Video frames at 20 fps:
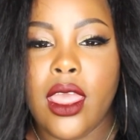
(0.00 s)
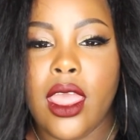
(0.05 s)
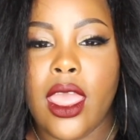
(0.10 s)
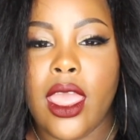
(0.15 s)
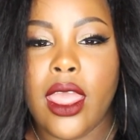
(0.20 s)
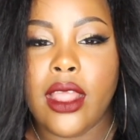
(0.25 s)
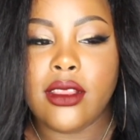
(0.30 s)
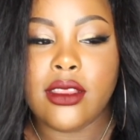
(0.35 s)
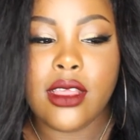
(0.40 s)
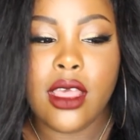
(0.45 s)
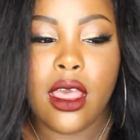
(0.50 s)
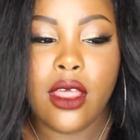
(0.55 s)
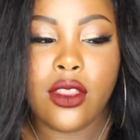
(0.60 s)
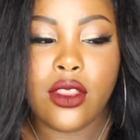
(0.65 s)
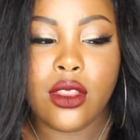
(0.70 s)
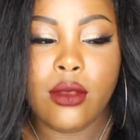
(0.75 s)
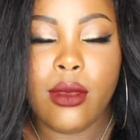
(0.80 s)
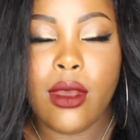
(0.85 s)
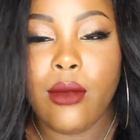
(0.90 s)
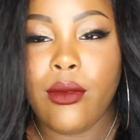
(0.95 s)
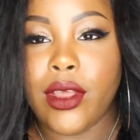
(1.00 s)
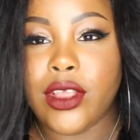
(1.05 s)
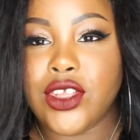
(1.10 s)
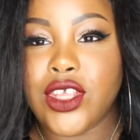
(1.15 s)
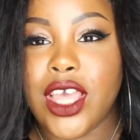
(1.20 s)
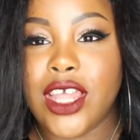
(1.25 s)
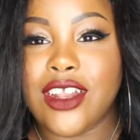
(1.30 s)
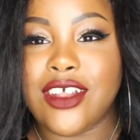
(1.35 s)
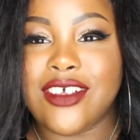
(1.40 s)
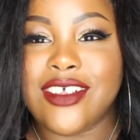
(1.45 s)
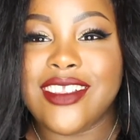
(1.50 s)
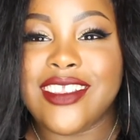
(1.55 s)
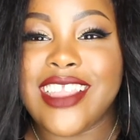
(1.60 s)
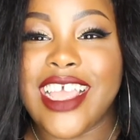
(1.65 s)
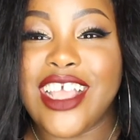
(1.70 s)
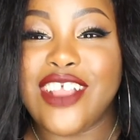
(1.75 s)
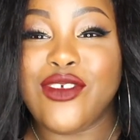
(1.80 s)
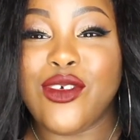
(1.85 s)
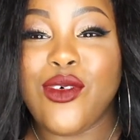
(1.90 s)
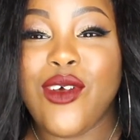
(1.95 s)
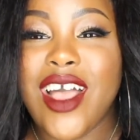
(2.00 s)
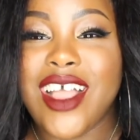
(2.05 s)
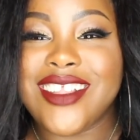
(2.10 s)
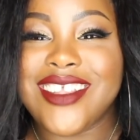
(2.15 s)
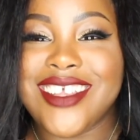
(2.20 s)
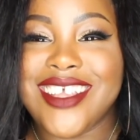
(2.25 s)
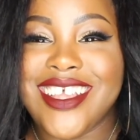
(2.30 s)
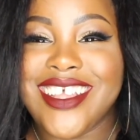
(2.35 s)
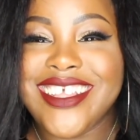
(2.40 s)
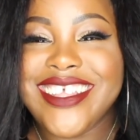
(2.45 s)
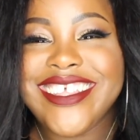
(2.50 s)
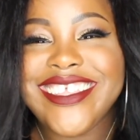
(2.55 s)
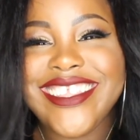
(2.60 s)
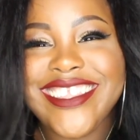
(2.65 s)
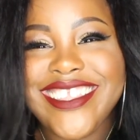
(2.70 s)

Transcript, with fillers: and tell others about my channel. Thanks for watching.